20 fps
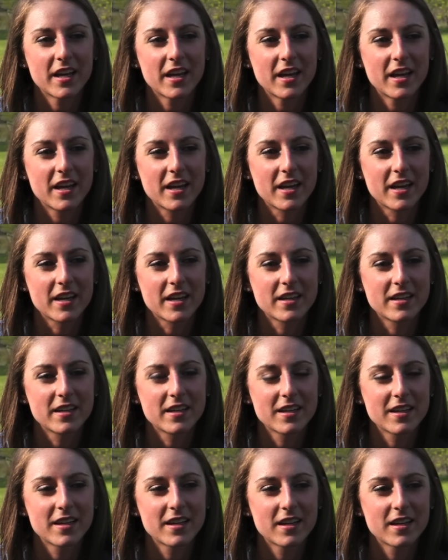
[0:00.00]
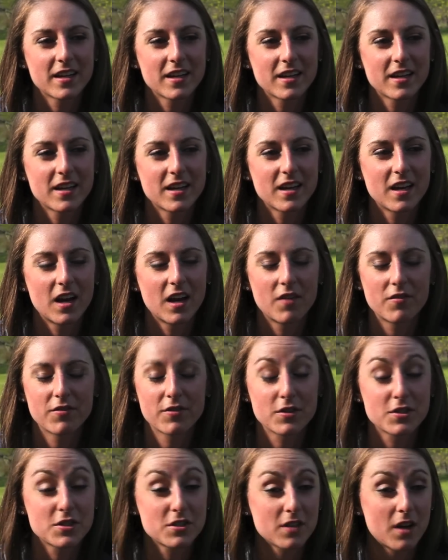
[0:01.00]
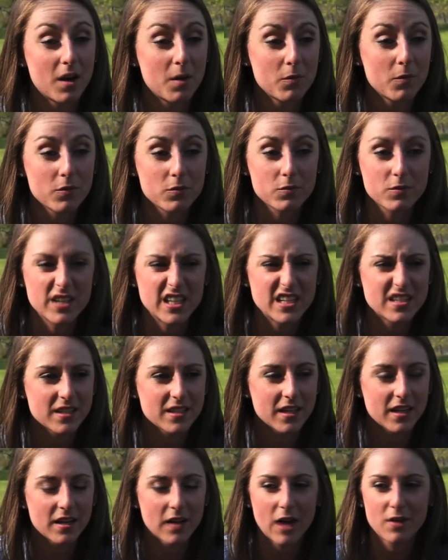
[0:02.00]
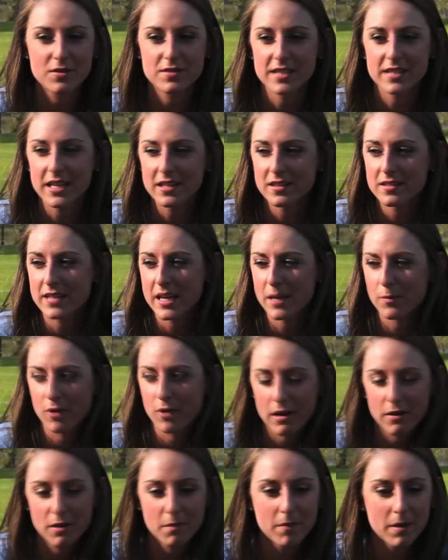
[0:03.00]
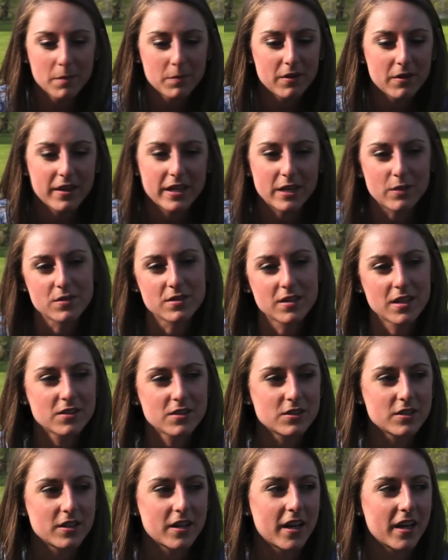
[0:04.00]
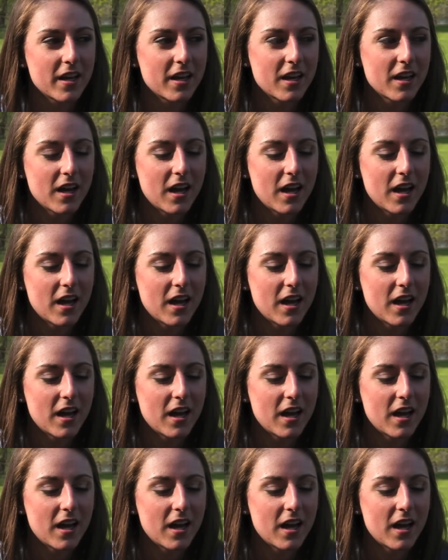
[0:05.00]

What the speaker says: And for some reason, I was sitting at the table. I remember like it was yesterday.